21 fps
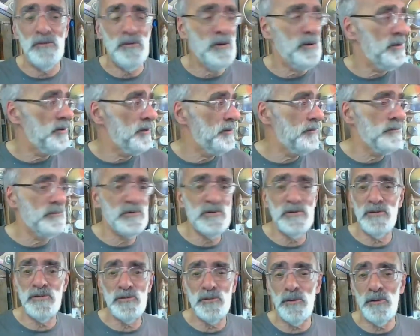um,
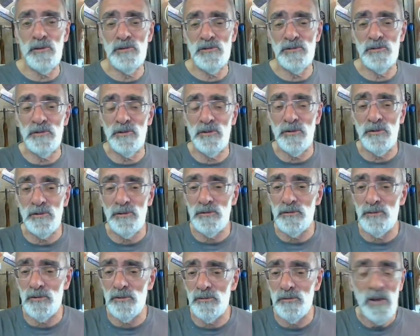situation that I could
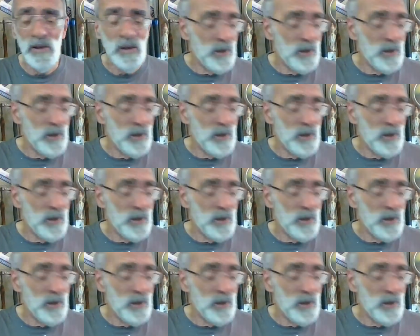do.